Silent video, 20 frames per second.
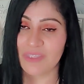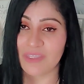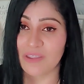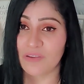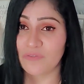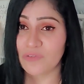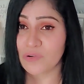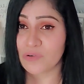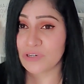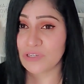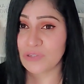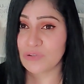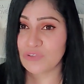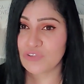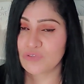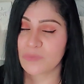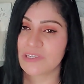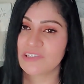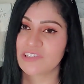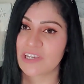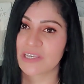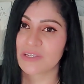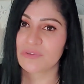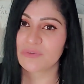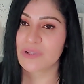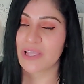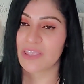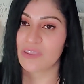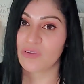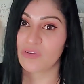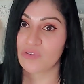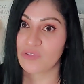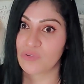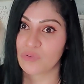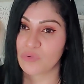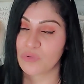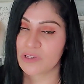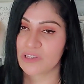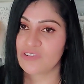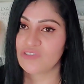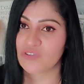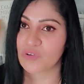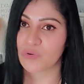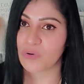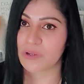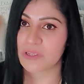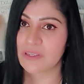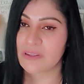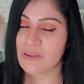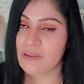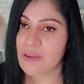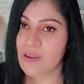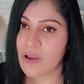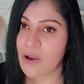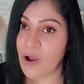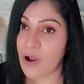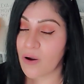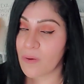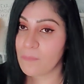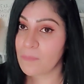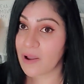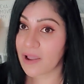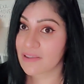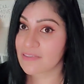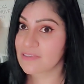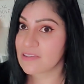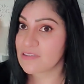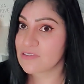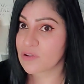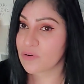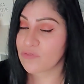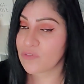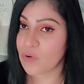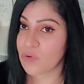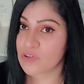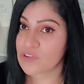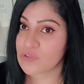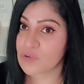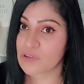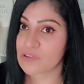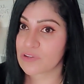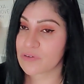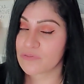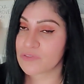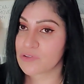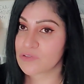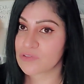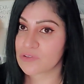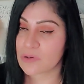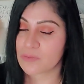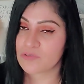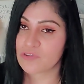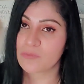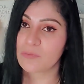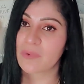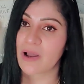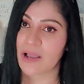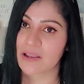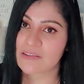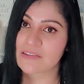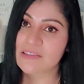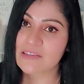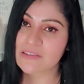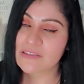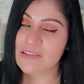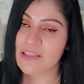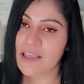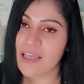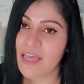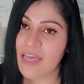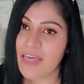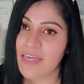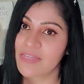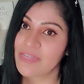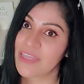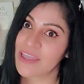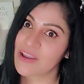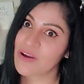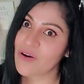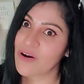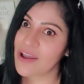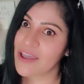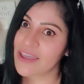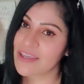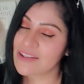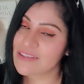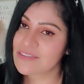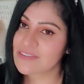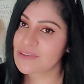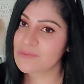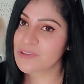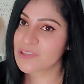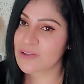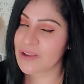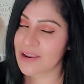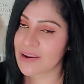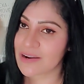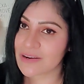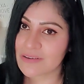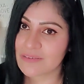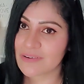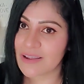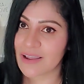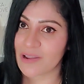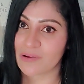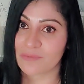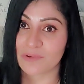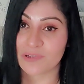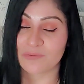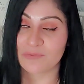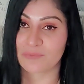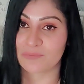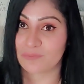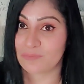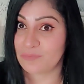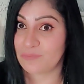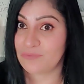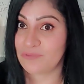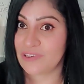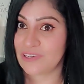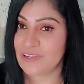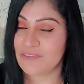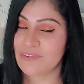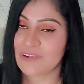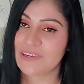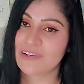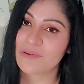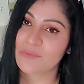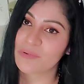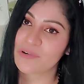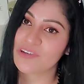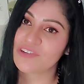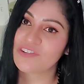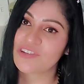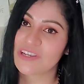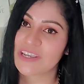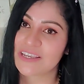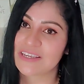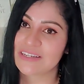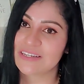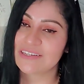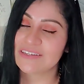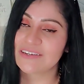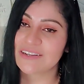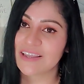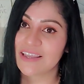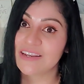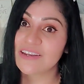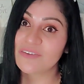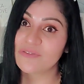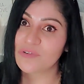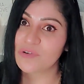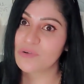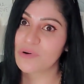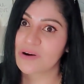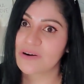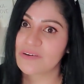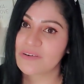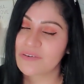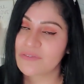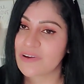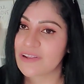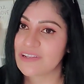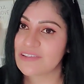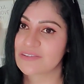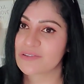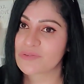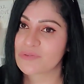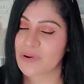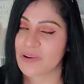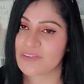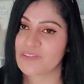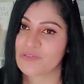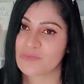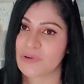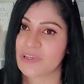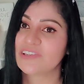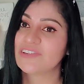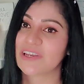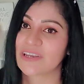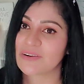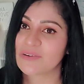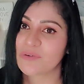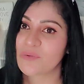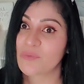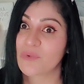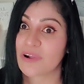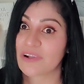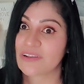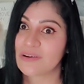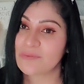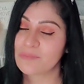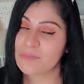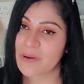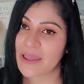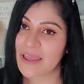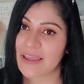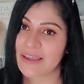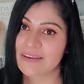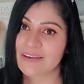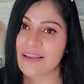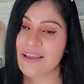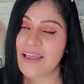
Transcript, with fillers: If you are new to my channel and you do enjoy unboxings of all sorts of subscription boxes, then go ahead and subscribe. I will really really appreciate it. And if you are already subscribed to my channel, welcome back.